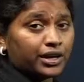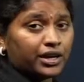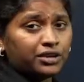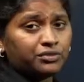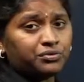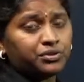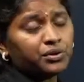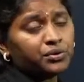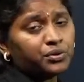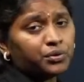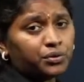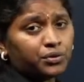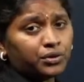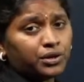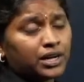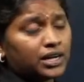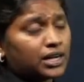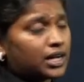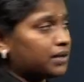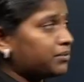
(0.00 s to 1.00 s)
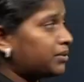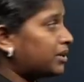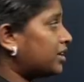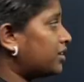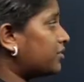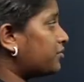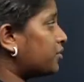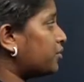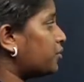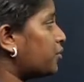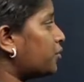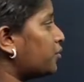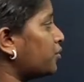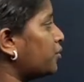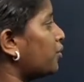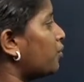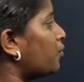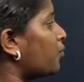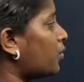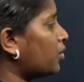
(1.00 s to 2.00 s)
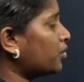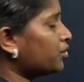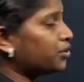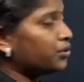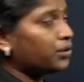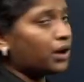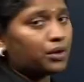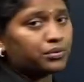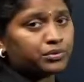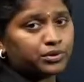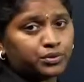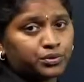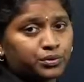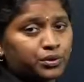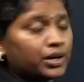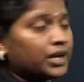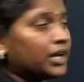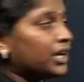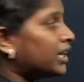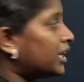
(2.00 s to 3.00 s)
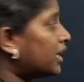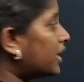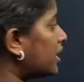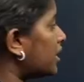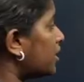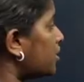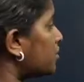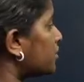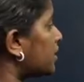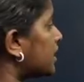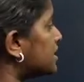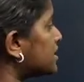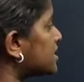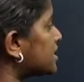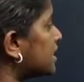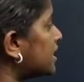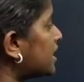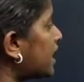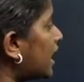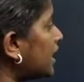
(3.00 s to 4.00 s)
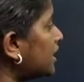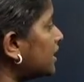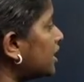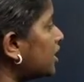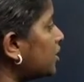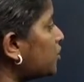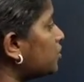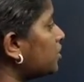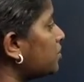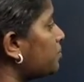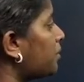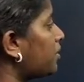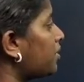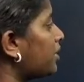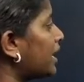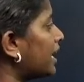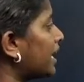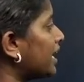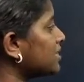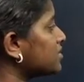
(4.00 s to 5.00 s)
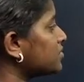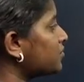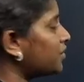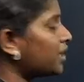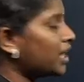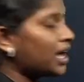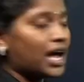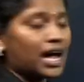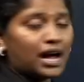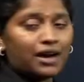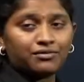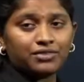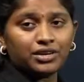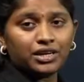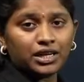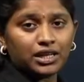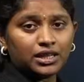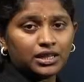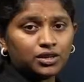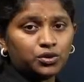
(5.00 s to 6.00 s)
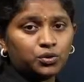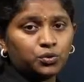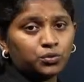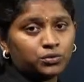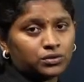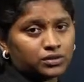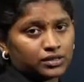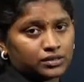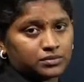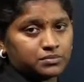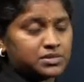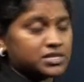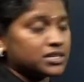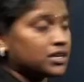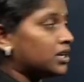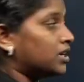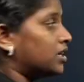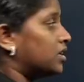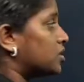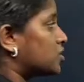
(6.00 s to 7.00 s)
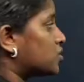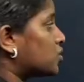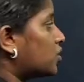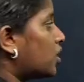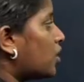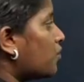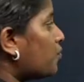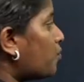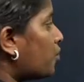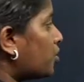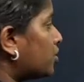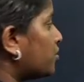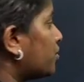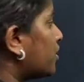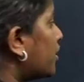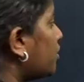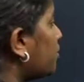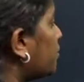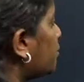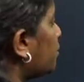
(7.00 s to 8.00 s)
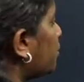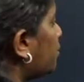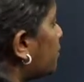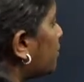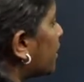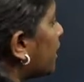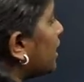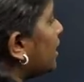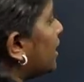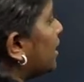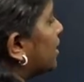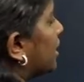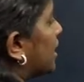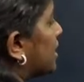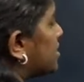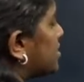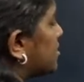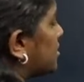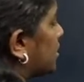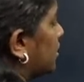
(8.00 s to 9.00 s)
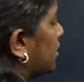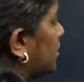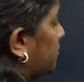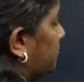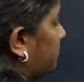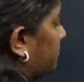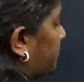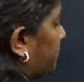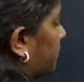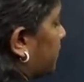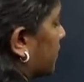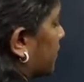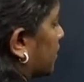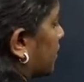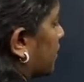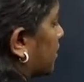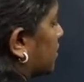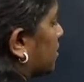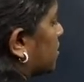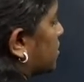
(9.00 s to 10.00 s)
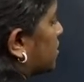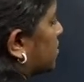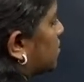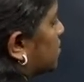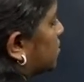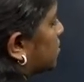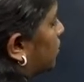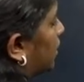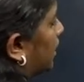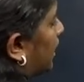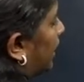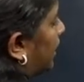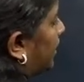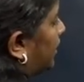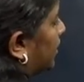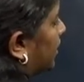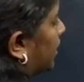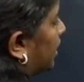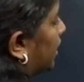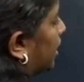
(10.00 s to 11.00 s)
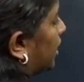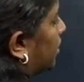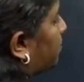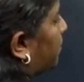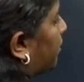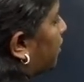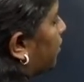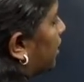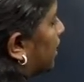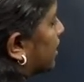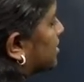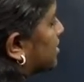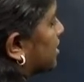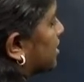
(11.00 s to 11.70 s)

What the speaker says: if you don't know what you have to do, here you can see that e to the power x we are having in the two terms. So now what you can do, you can consider, so let e power x